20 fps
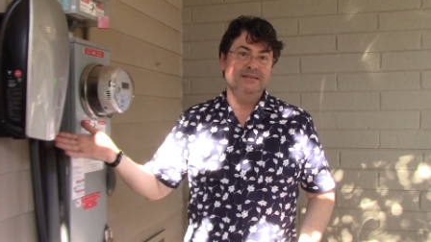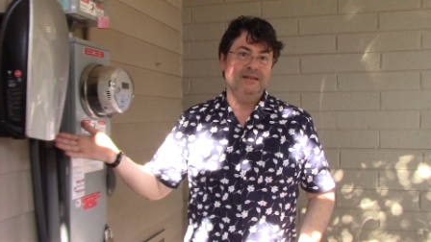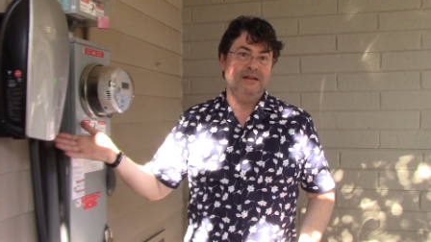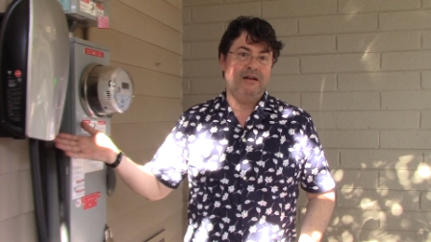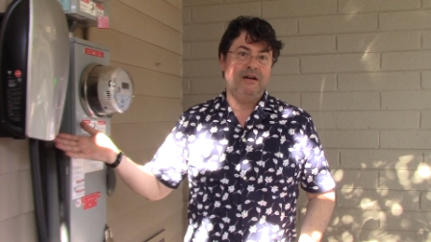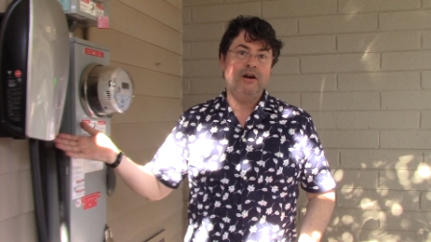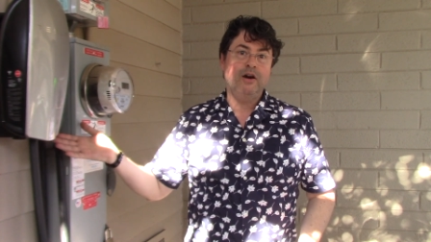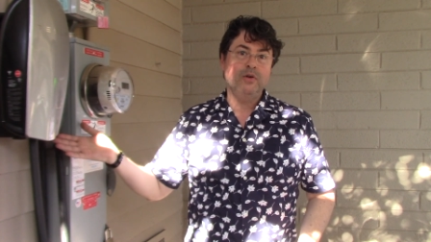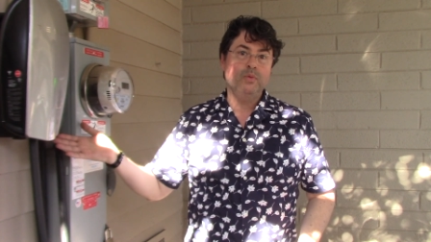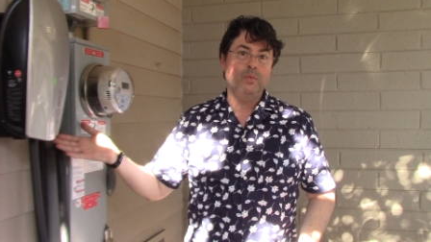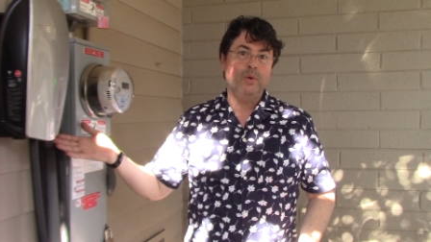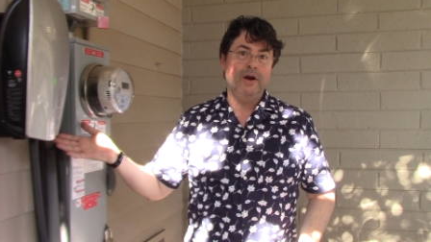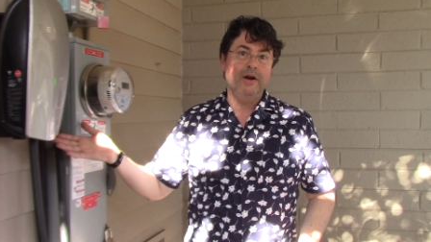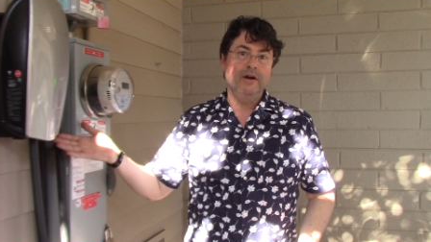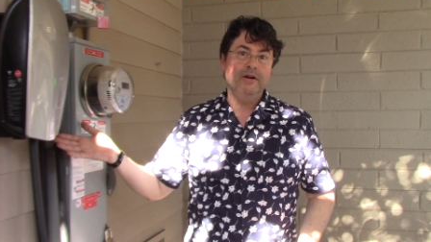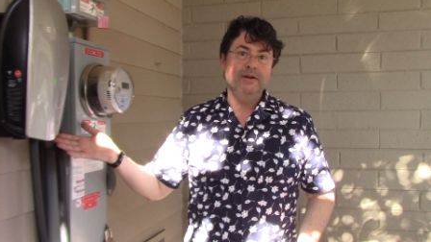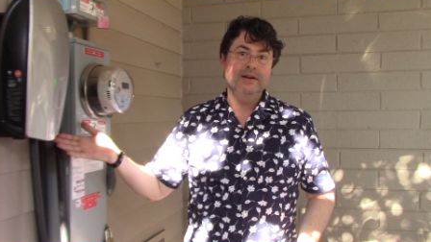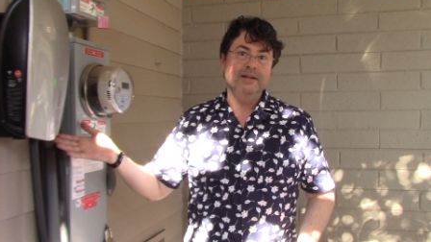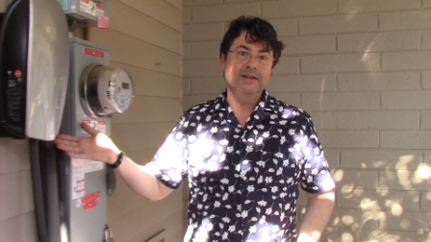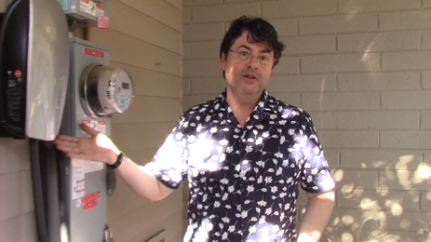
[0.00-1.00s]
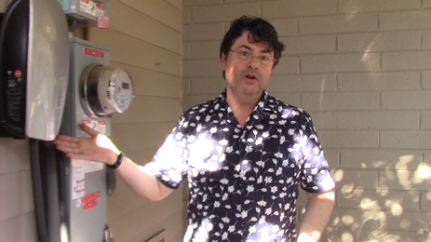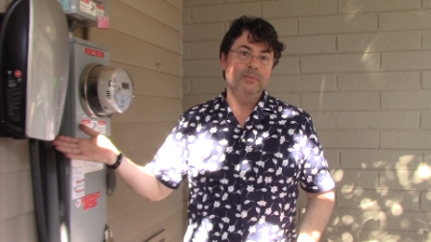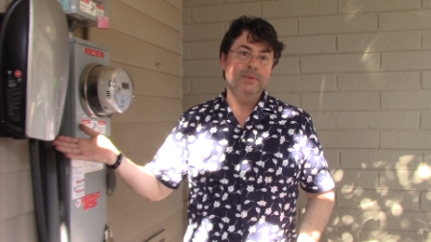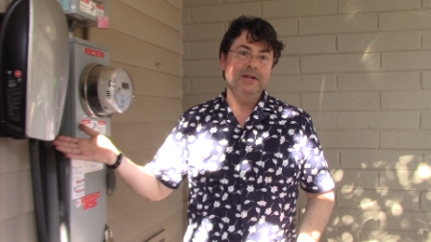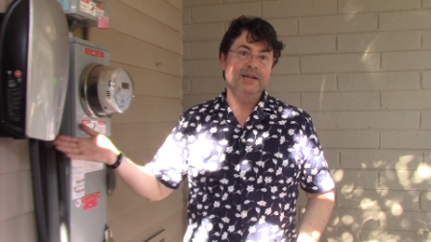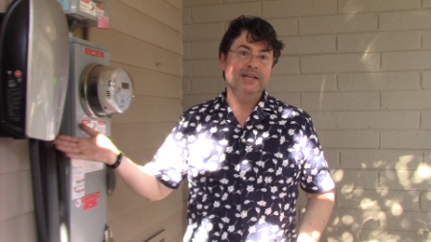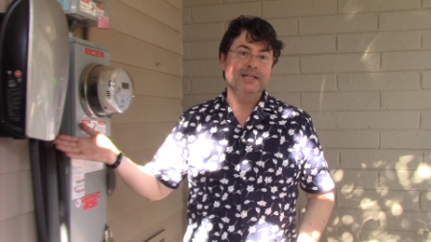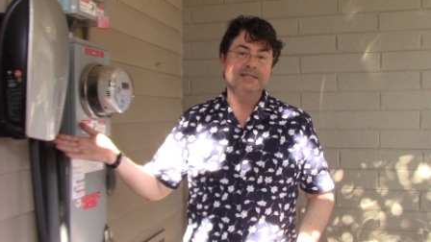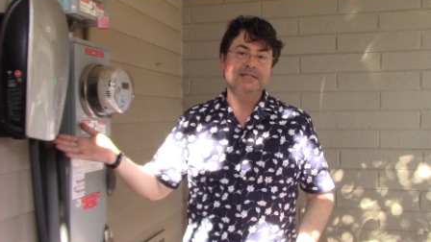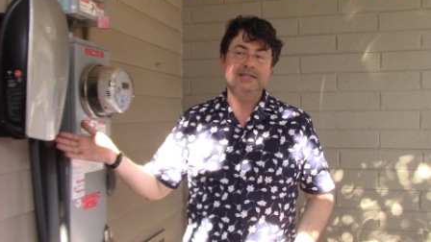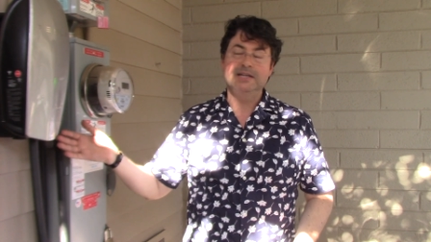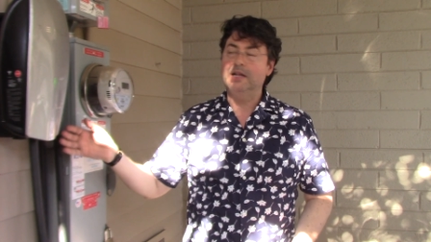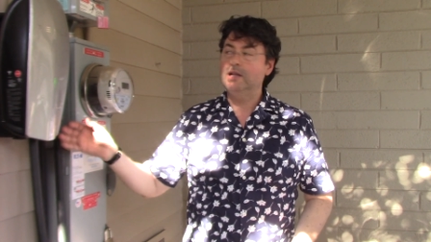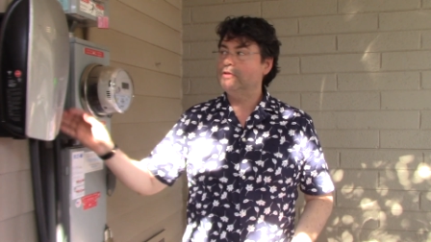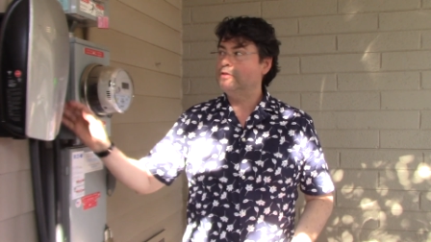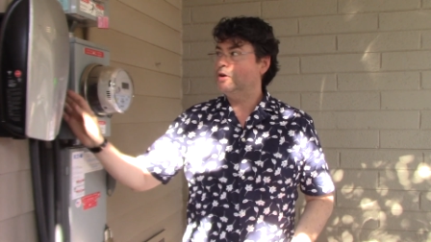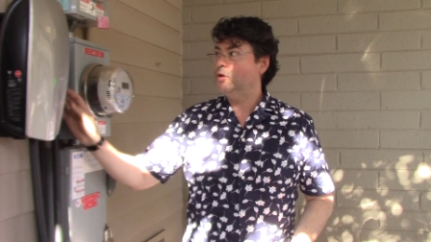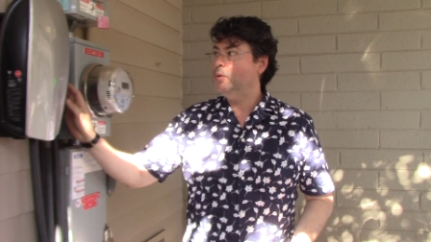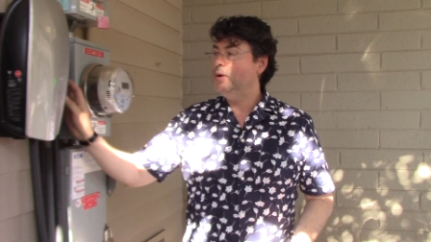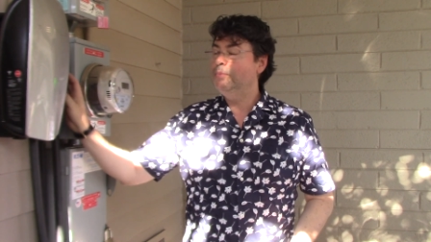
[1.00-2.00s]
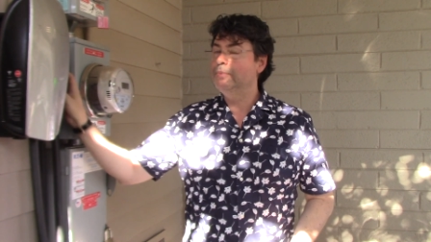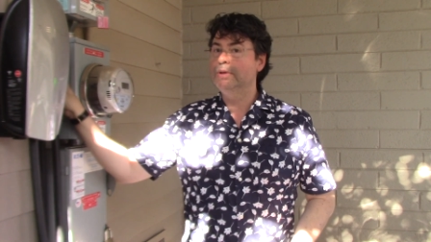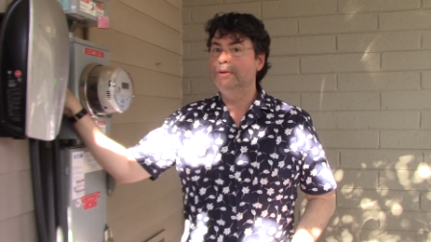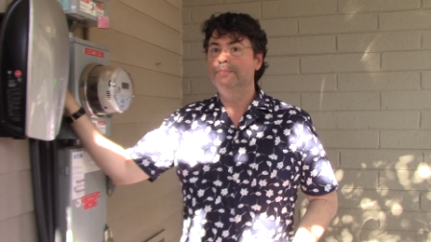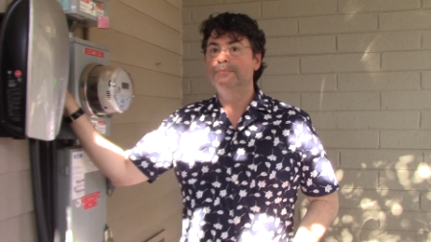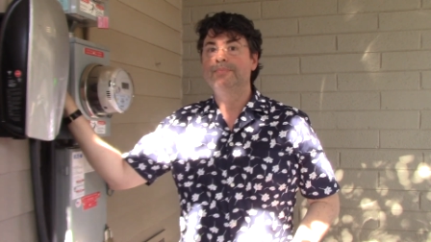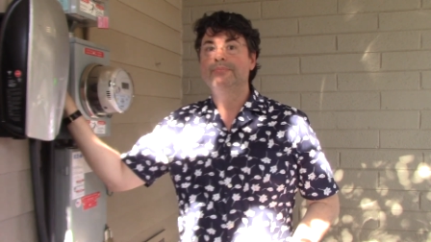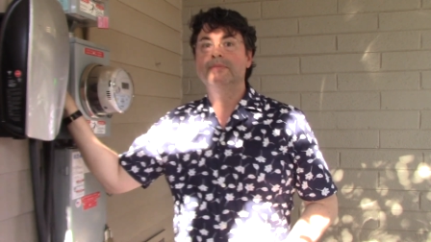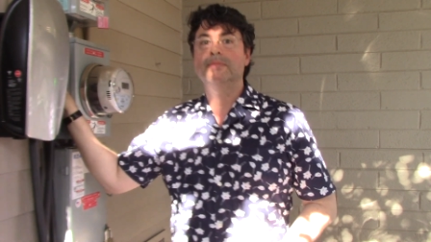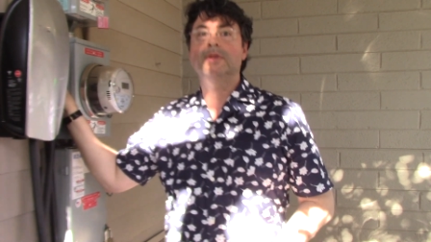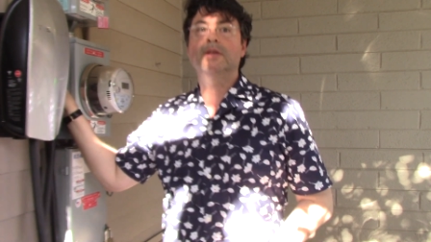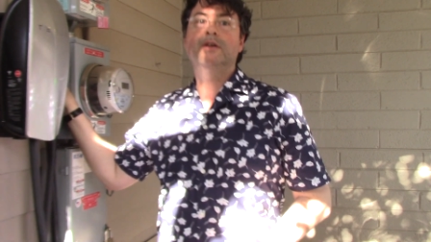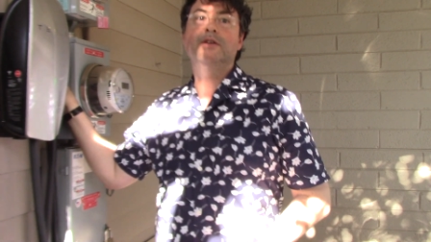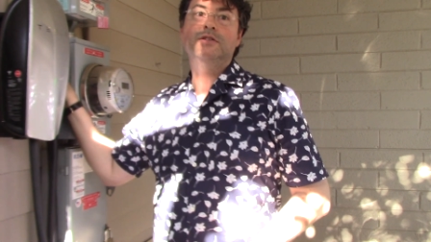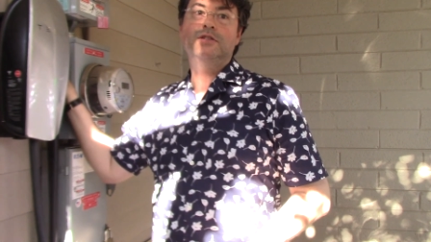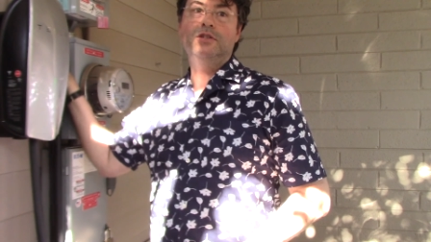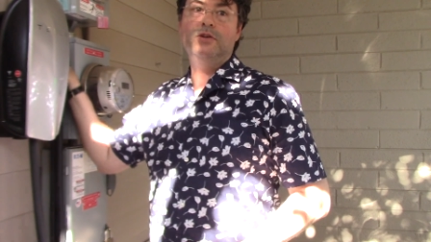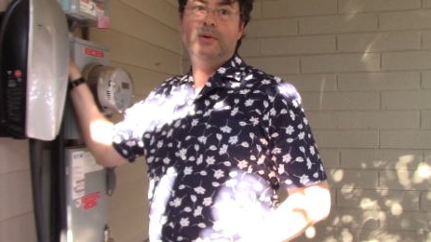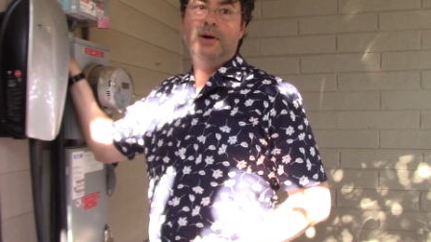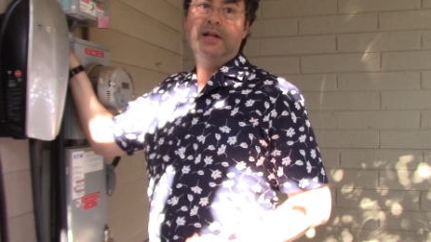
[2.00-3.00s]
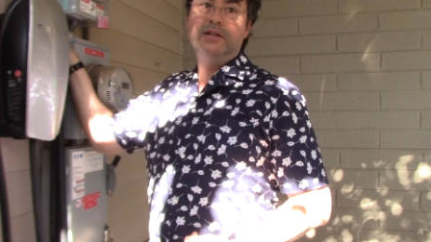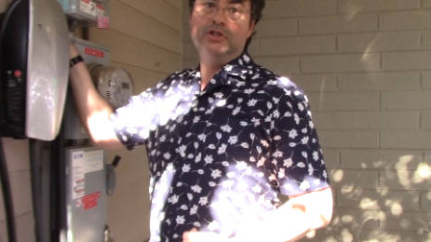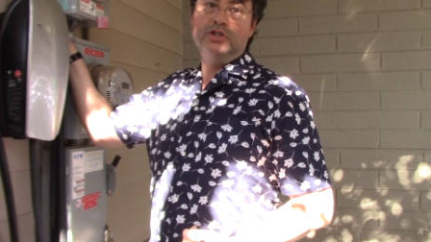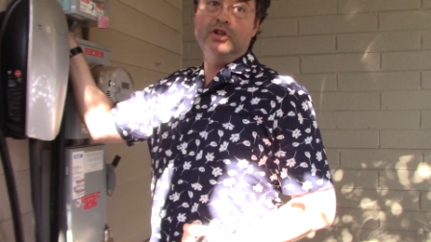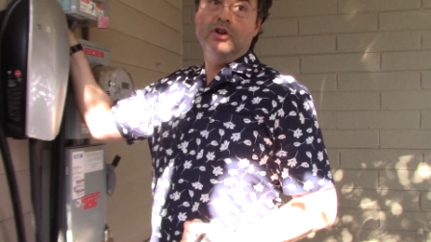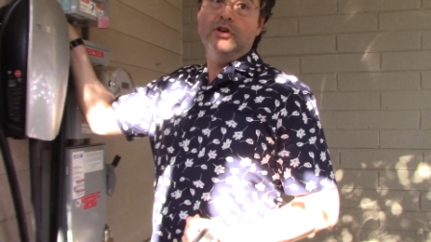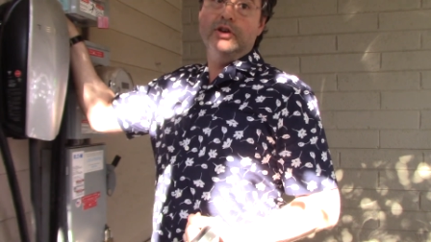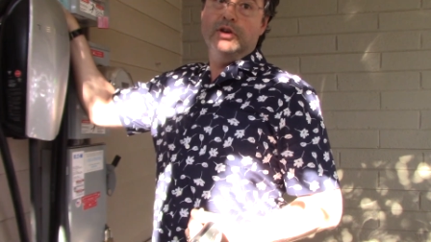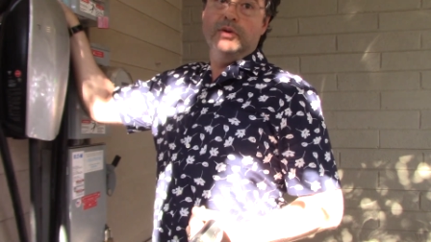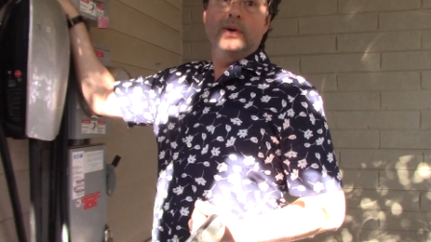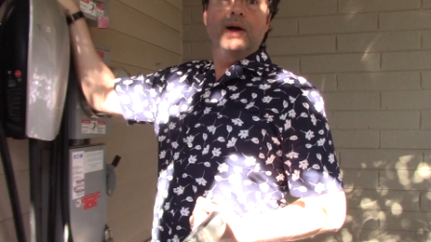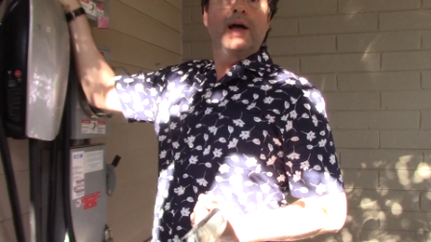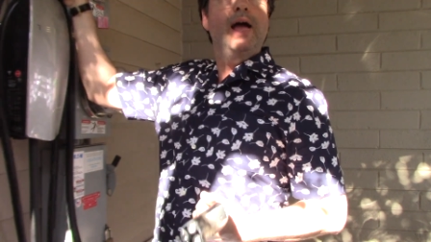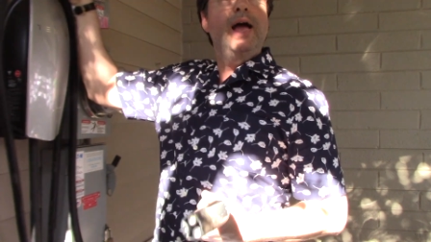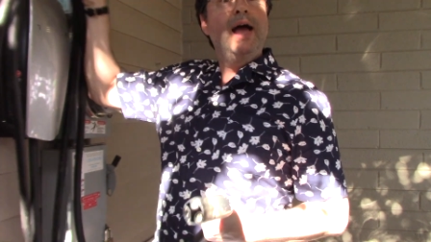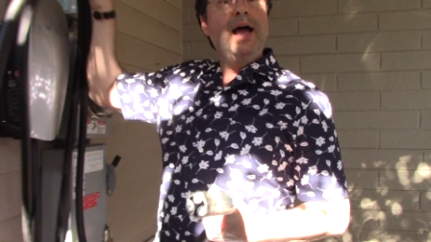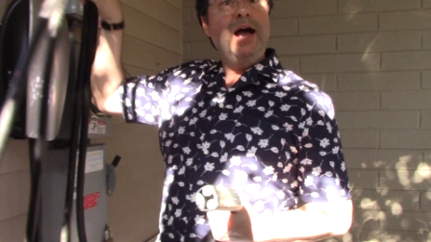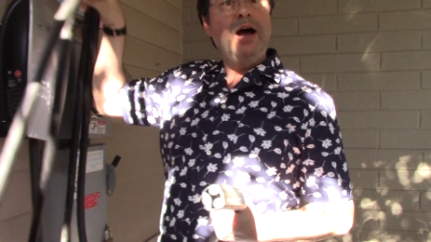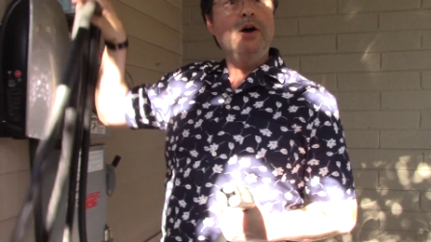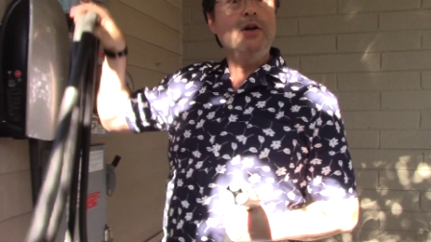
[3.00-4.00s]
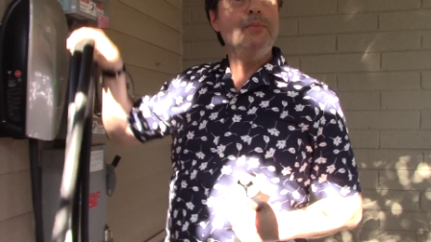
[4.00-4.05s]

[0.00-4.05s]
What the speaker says: hardwired and nobody can steal our equipment. So I'll show you how to